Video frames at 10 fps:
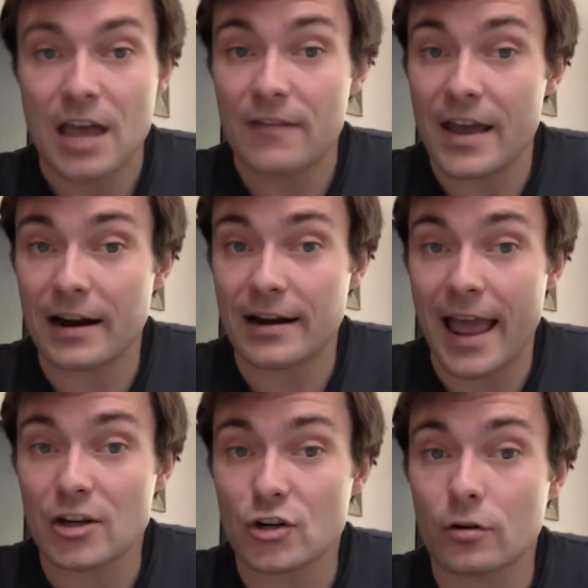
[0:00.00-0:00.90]
their
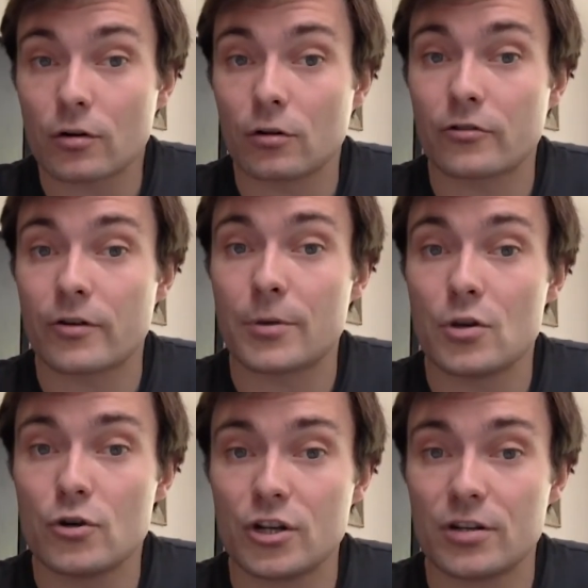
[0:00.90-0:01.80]
natural
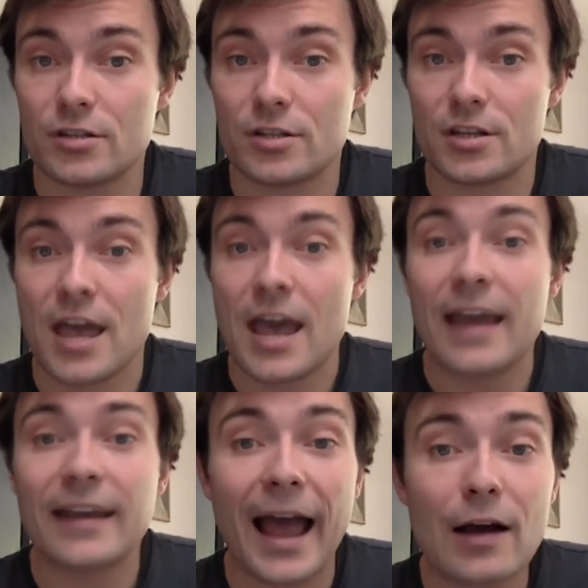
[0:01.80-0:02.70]
contributions,
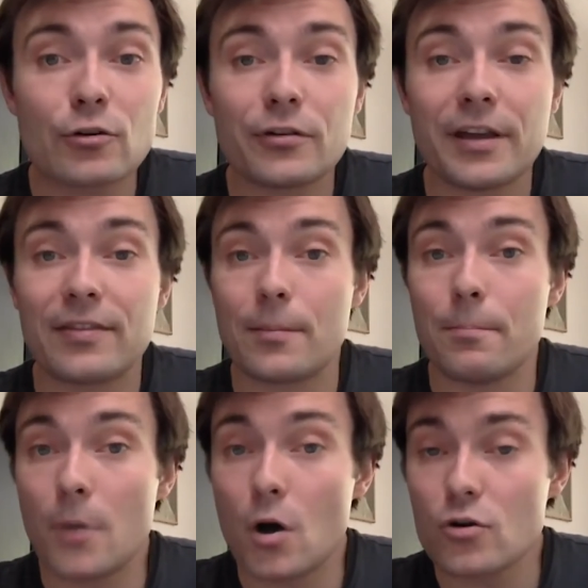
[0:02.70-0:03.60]
and how to get the
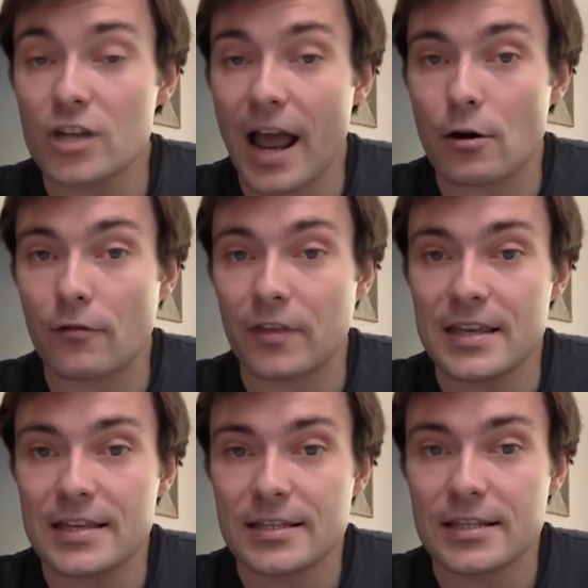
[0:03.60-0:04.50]
most out of
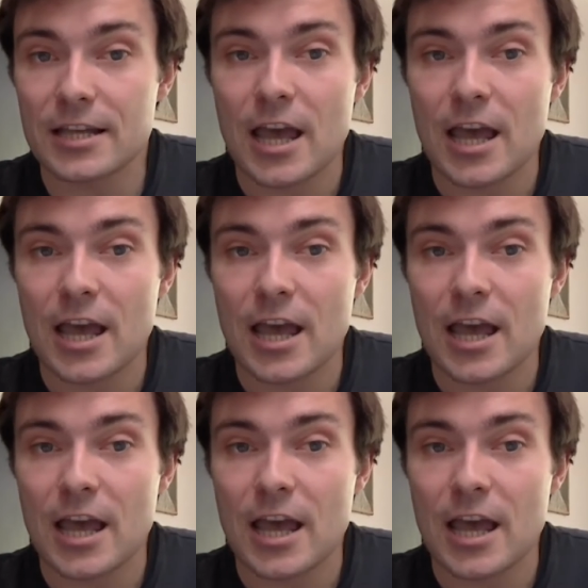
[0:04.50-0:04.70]
these,